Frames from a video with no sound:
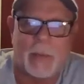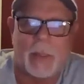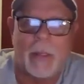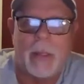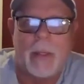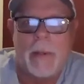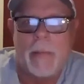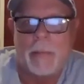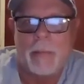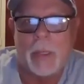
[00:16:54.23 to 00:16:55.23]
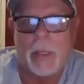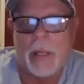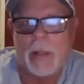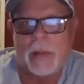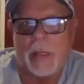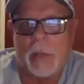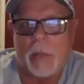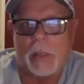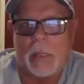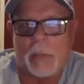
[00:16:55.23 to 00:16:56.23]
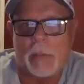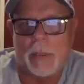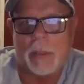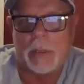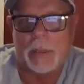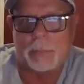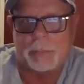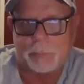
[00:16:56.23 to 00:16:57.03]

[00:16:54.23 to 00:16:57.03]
But another thing I want to cover with you is,